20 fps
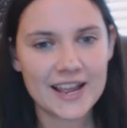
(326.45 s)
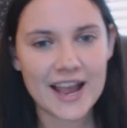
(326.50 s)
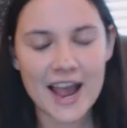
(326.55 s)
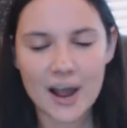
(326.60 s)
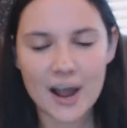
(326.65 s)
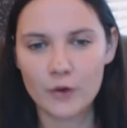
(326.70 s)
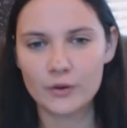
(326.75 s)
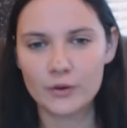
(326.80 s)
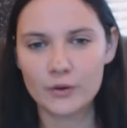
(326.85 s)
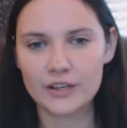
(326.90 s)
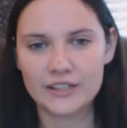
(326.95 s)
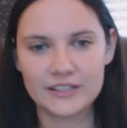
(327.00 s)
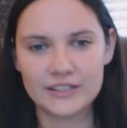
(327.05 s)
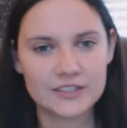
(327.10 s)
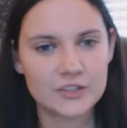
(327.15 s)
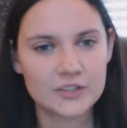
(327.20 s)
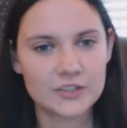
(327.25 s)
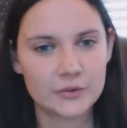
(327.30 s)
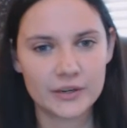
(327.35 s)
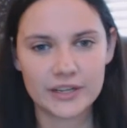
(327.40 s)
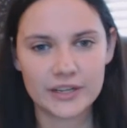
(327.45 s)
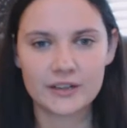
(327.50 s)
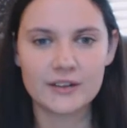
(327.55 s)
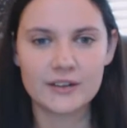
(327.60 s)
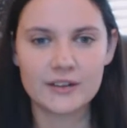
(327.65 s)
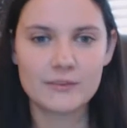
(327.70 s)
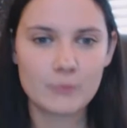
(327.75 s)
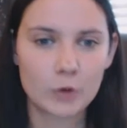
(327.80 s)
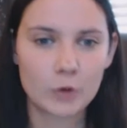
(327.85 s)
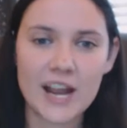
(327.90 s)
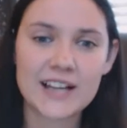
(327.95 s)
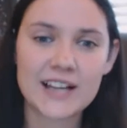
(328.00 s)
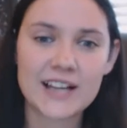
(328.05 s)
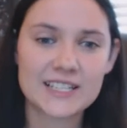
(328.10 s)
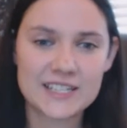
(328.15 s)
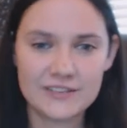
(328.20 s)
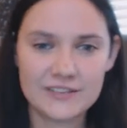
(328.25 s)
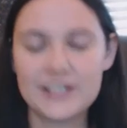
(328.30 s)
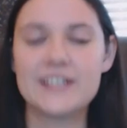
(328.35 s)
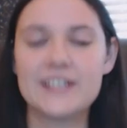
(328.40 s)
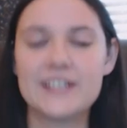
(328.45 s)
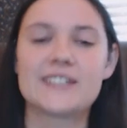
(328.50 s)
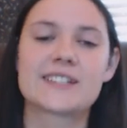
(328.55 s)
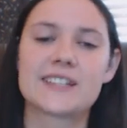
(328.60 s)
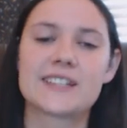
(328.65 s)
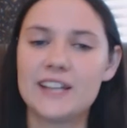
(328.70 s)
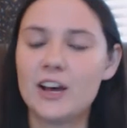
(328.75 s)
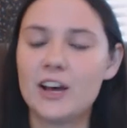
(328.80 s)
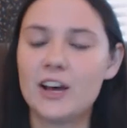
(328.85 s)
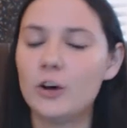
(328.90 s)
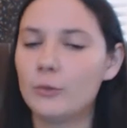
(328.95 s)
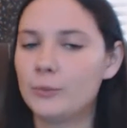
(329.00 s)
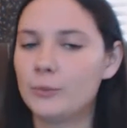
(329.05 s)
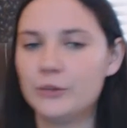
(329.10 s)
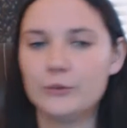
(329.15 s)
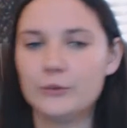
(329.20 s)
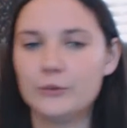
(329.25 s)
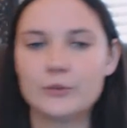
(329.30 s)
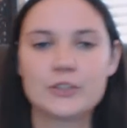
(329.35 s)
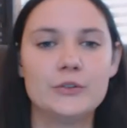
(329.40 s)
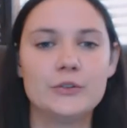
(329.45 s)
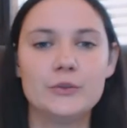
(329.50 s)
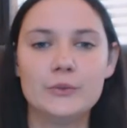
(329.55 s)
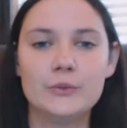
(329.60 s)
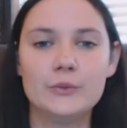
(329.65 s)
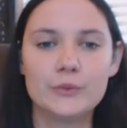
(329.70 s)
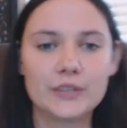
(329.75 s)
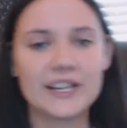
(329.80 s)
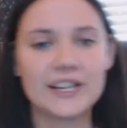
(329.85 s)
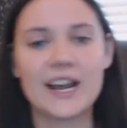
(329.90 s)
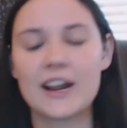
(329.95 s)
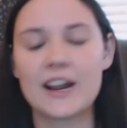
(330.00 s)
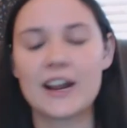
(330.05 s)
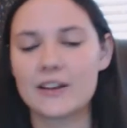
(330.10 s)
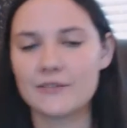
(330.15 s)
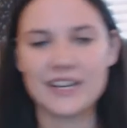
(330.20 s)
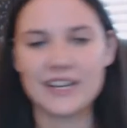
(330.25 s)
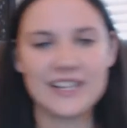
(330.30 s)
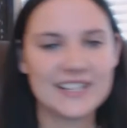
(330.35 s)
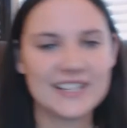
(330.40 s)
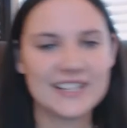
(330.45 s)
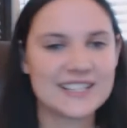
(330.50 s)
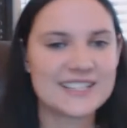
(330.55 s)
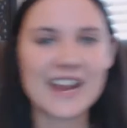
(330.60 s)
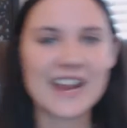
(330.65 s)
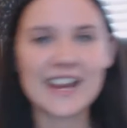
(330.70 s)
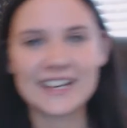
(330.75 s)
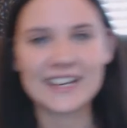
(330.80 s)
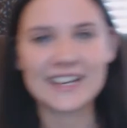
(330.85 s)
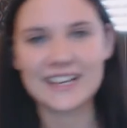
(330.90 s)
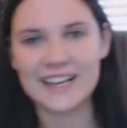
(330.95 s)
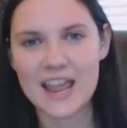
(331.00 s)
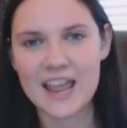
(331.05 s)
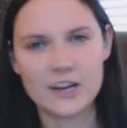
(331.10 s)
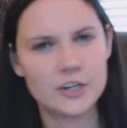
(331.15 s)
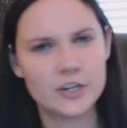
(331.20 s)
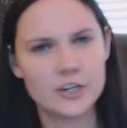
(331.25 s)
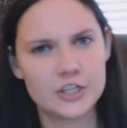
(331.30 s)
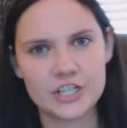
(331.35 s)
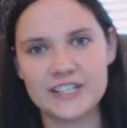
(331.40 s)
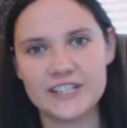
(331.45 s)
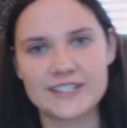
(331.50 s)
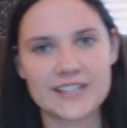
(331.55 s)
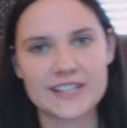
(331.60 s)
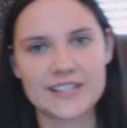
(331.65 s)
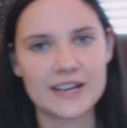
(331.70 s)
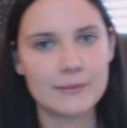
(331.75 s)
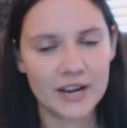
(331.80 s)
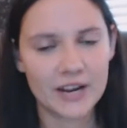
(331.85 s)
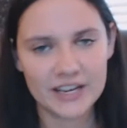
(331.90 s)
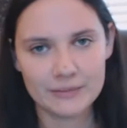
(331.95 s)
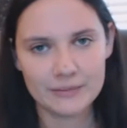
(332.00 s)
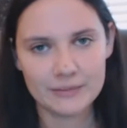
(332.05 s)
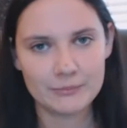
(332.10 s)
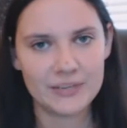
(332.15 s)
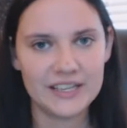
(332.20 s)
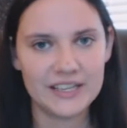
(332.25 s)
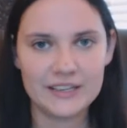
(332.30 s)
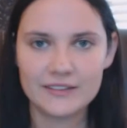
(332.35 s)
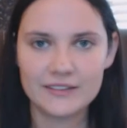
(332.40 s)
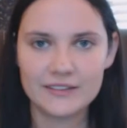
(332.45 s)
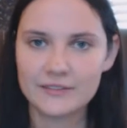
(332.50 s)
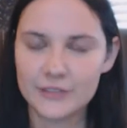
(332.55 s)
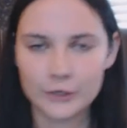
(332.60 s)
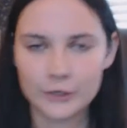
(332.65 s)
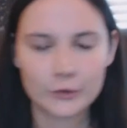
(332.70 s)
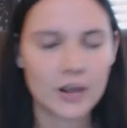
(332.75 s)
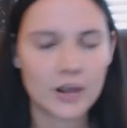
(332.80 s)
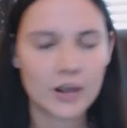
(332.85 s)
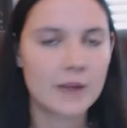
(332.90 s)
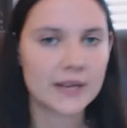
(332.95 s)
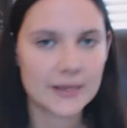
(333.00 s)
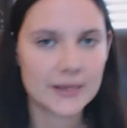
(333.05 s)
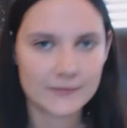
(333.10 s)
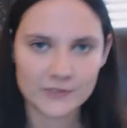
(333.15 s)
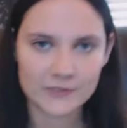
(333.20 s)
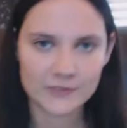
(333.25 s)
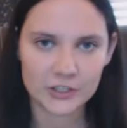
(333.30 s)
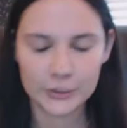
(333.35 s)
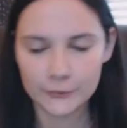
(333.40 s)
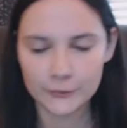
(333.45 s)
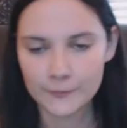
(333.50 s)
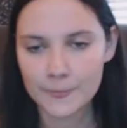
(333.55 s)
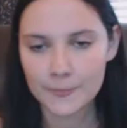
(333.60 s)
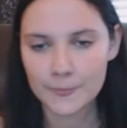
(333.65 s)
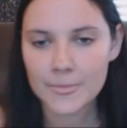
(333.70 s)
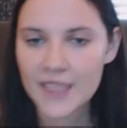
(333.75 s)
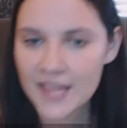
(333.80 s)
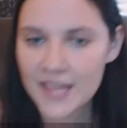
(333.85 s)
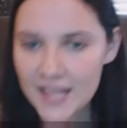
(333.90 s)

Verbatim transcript: out and doing more activities can help you to get out of any stagnant energies that might be, you know, coming up for you.